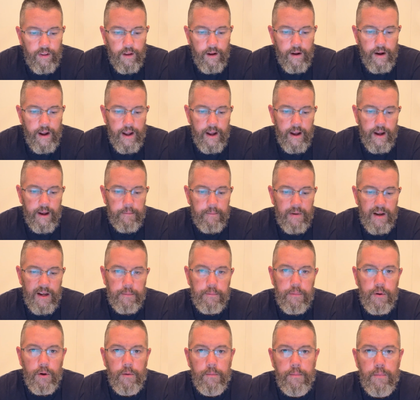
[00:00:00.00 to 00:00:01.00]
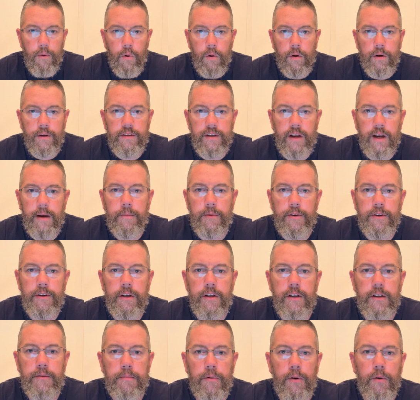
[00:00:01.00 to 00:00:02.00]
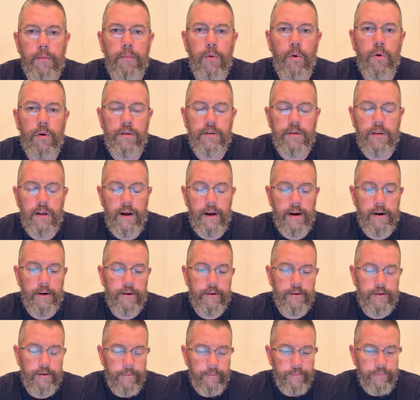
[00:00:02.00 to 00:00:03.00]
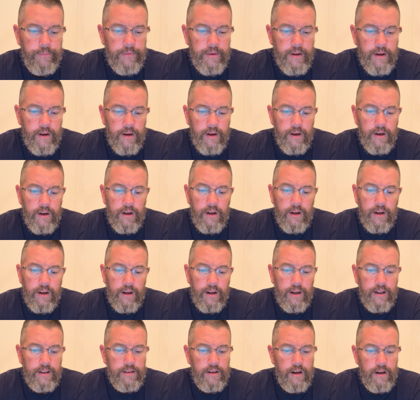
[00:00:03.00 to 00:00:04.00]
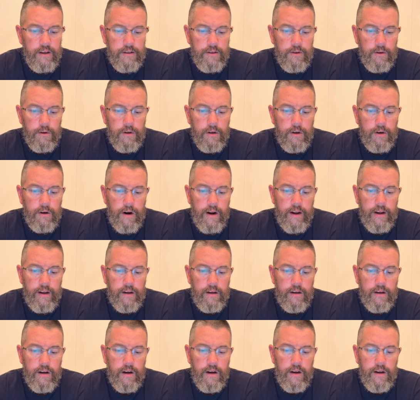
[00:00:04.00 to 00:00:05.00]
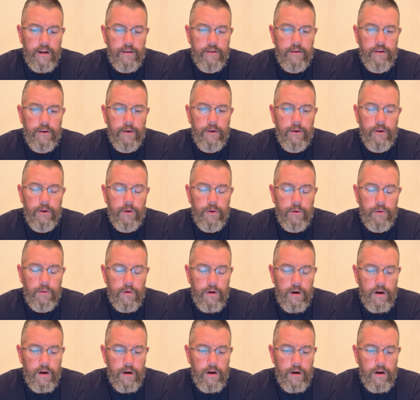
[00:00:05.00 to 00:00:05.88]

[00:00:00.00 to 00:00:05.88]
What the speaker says: and make pulled pork sandwiches, pulled pork sliders. It's also a great cut to do,